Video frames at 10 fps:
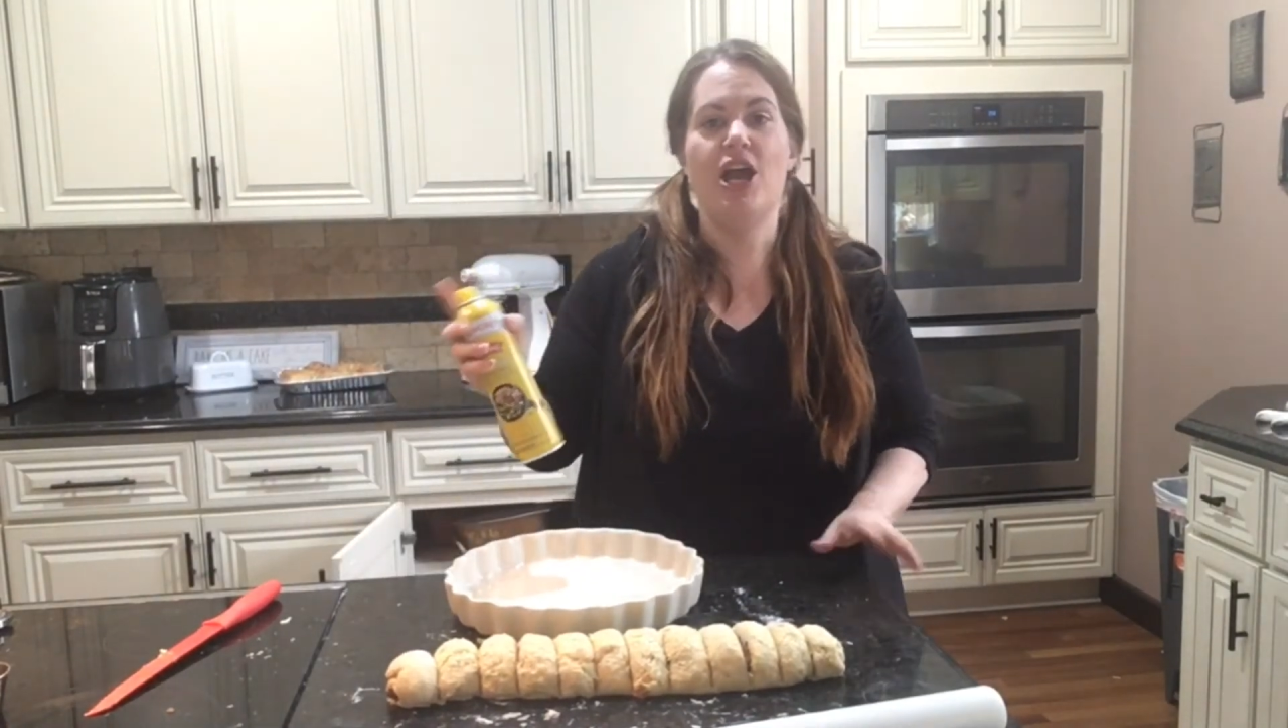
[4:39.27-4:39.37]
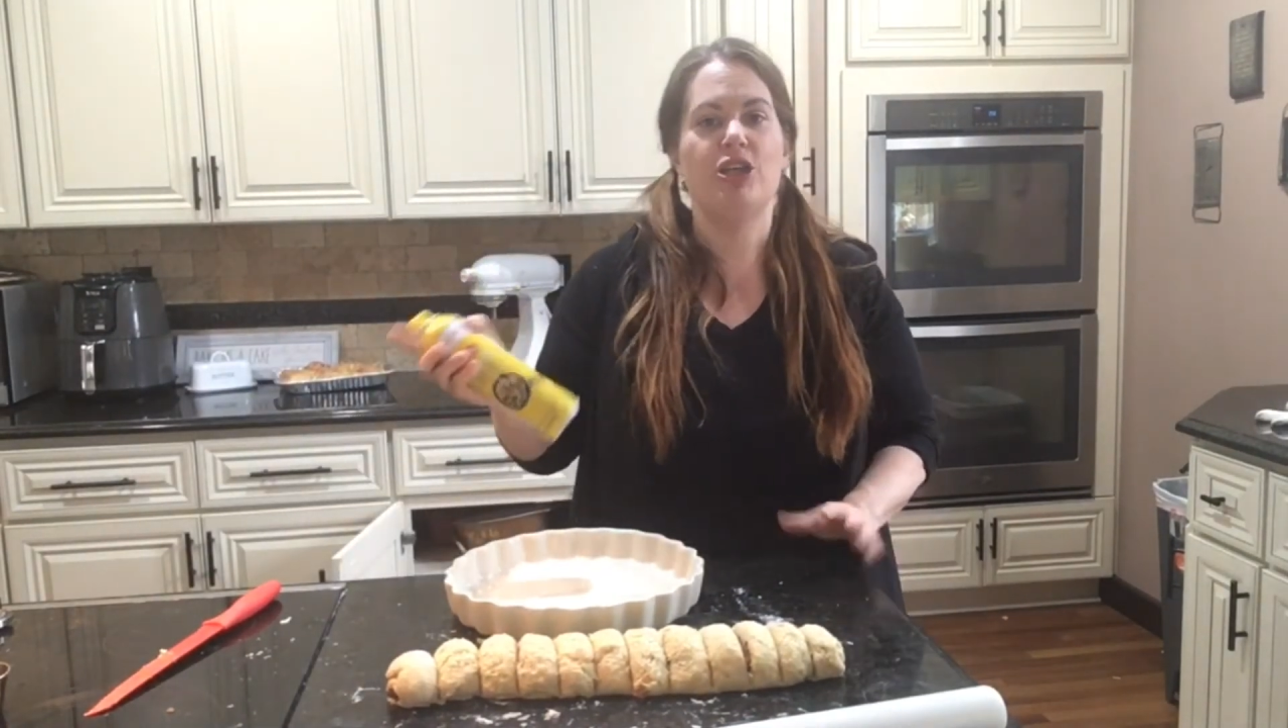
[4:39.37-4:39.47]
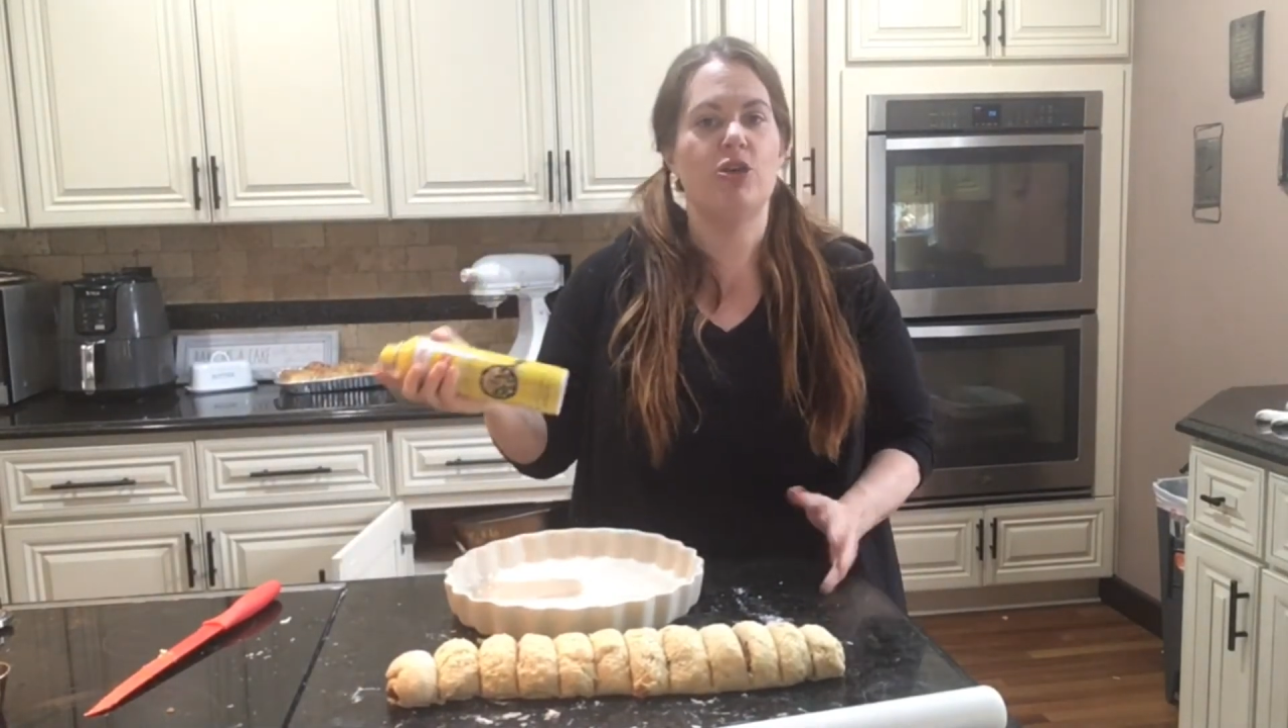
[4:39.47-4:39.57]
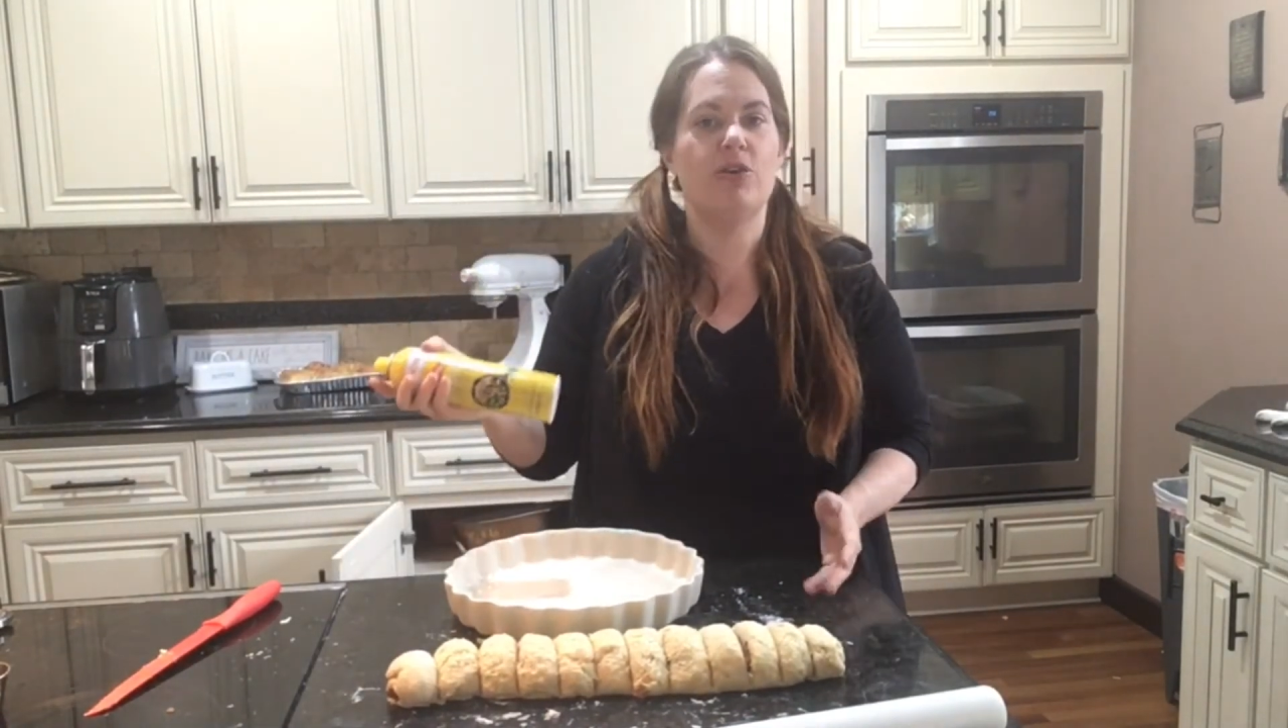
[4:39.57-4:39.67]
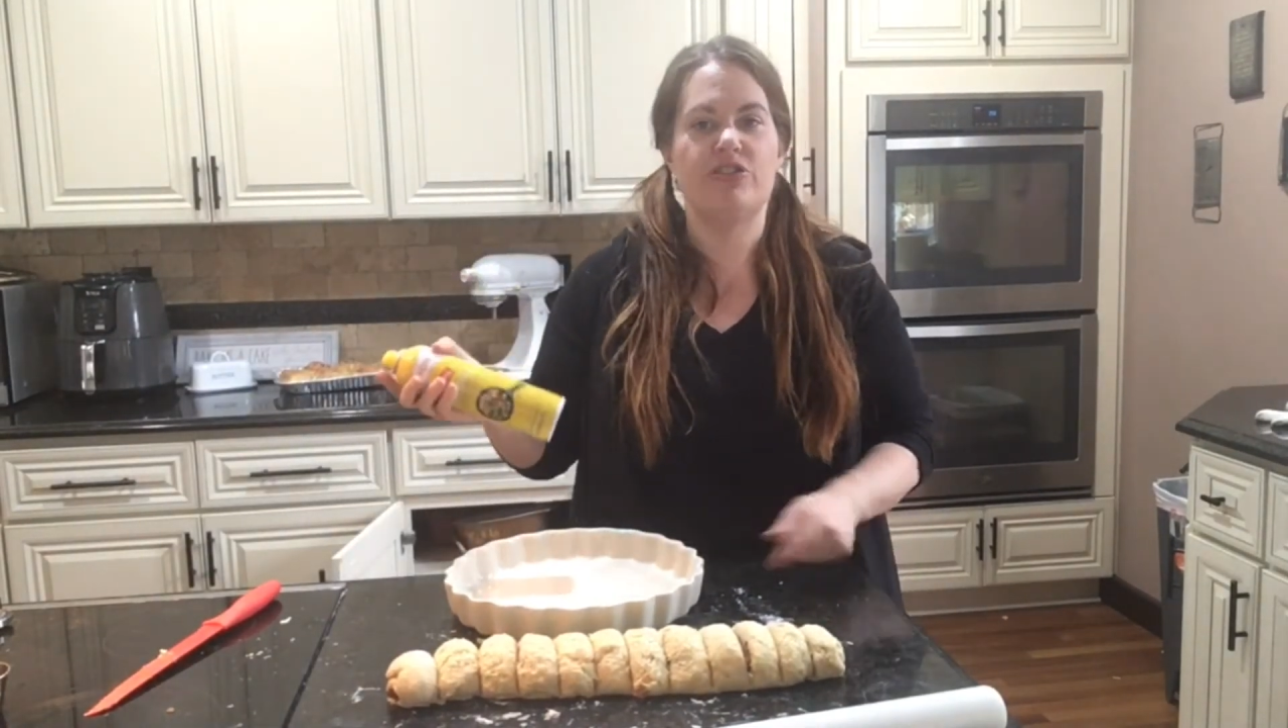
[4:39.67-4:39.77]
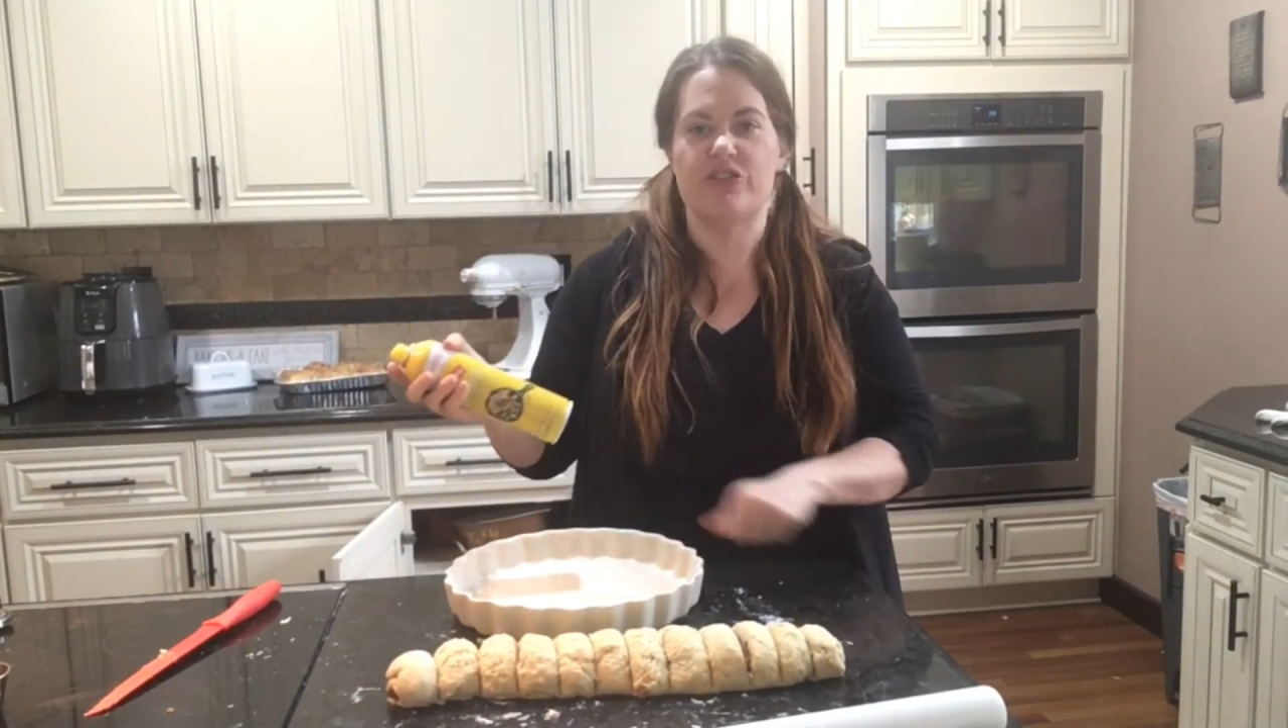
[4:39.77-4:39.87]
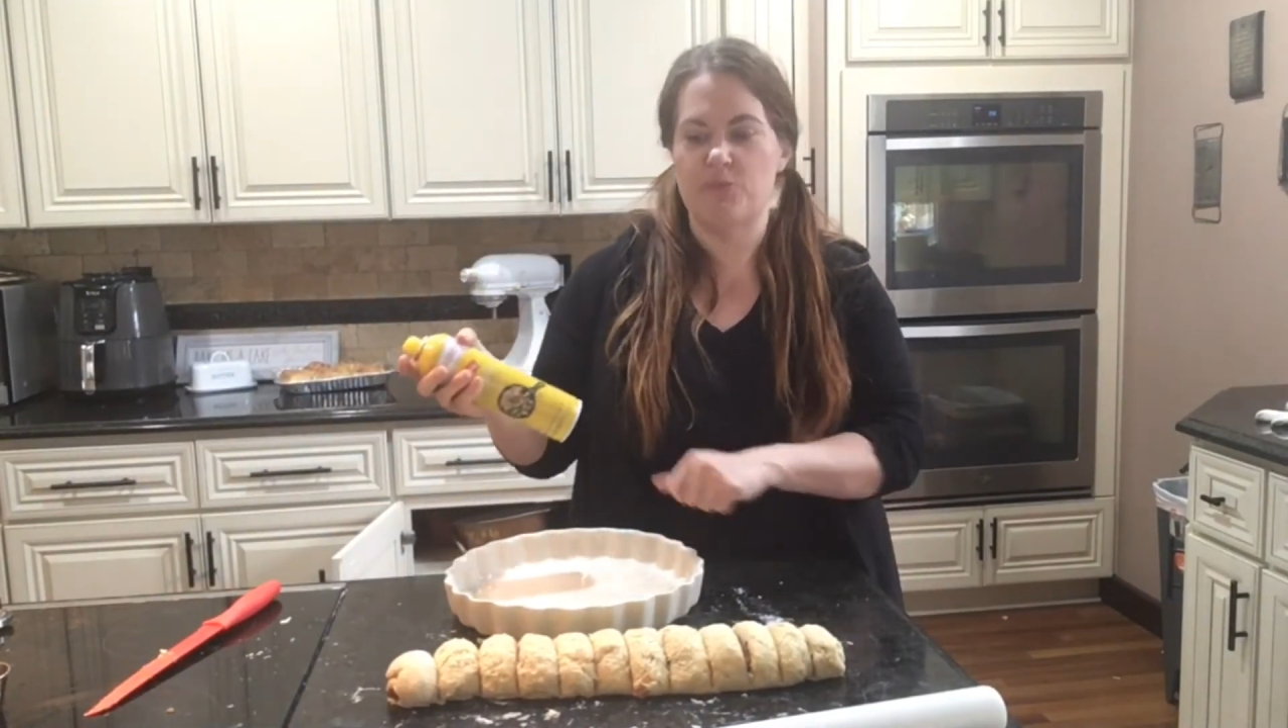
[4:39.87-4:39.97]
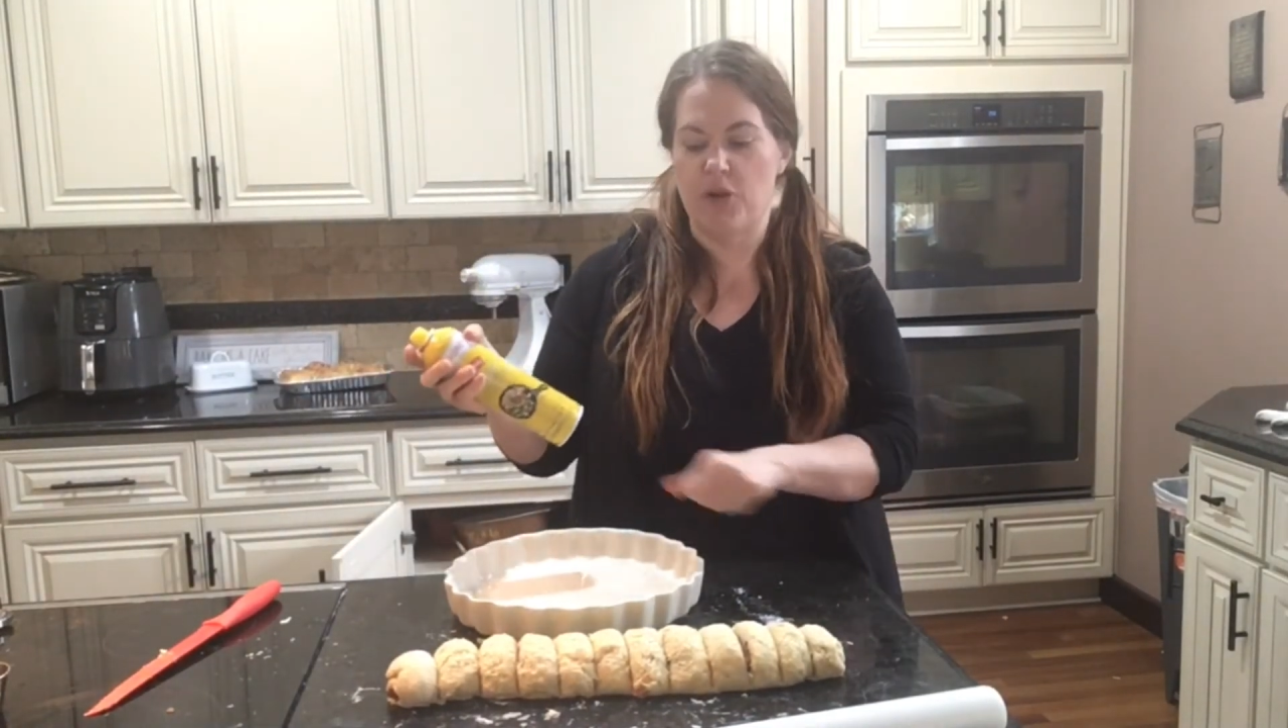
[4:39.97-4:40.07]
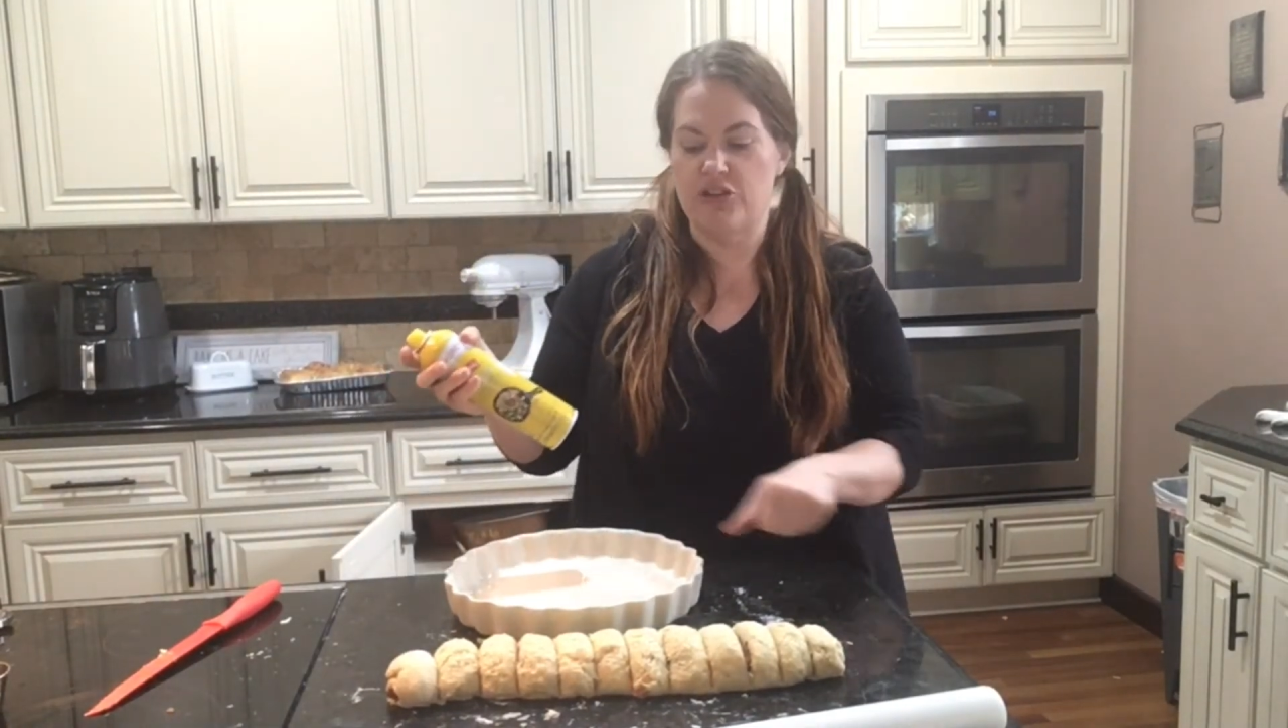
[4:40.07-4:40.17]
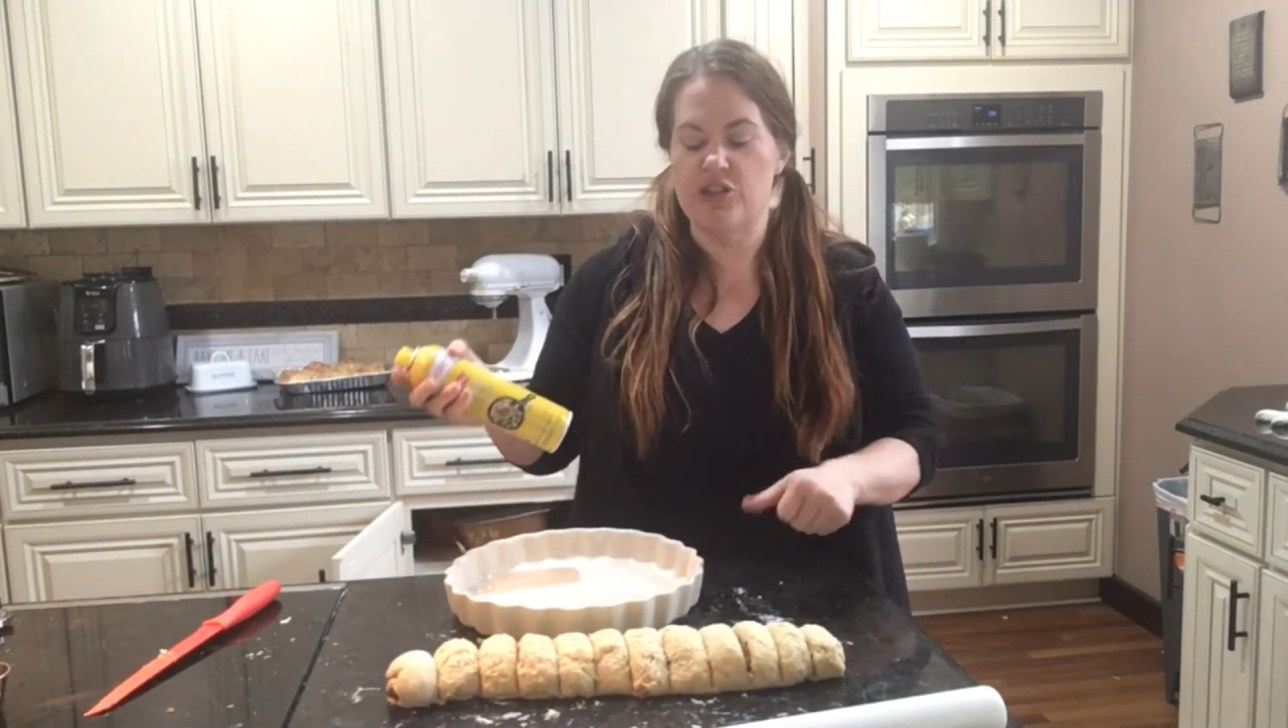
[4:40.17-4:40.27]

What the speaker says: You could just brush